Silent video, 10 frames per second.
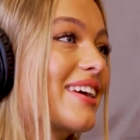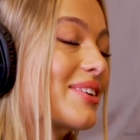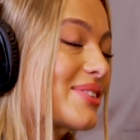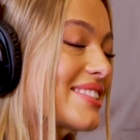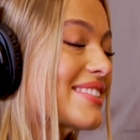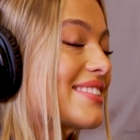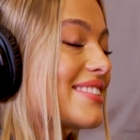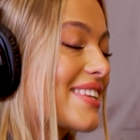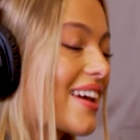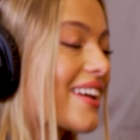It was
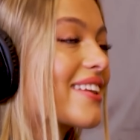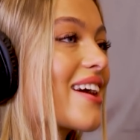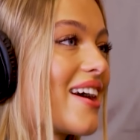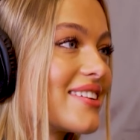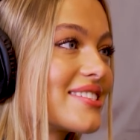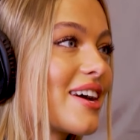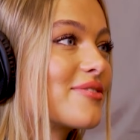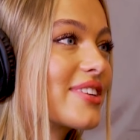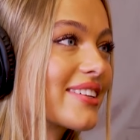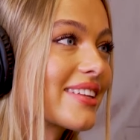insane. Yeah,
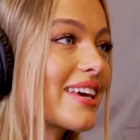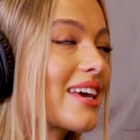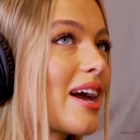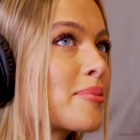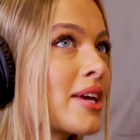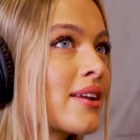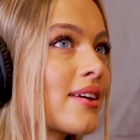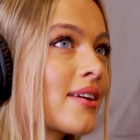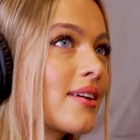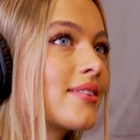definitely. I mean,
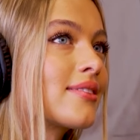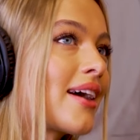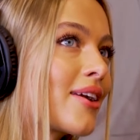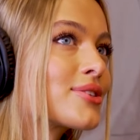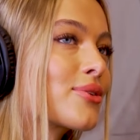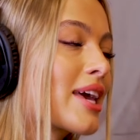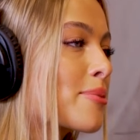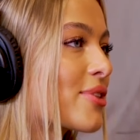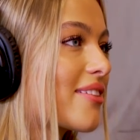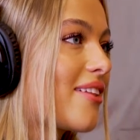that also came
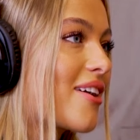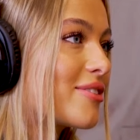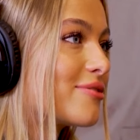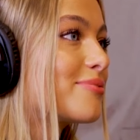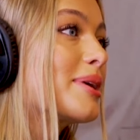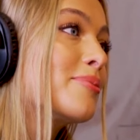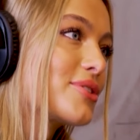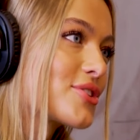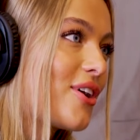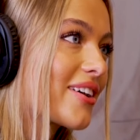with a lot of people
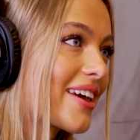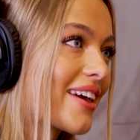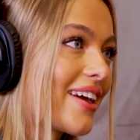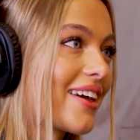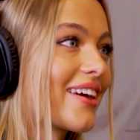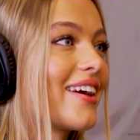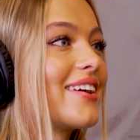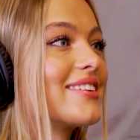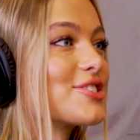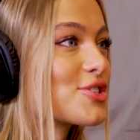talking
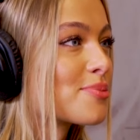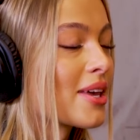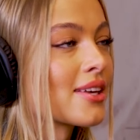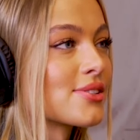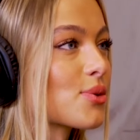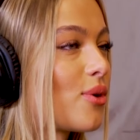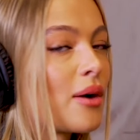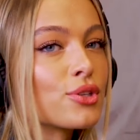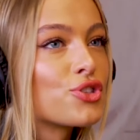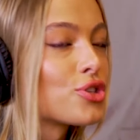and just being in school. I
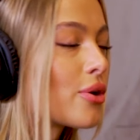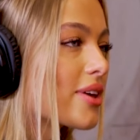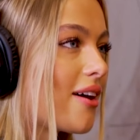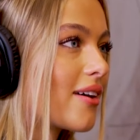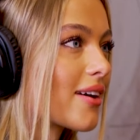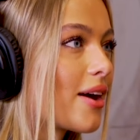was so young.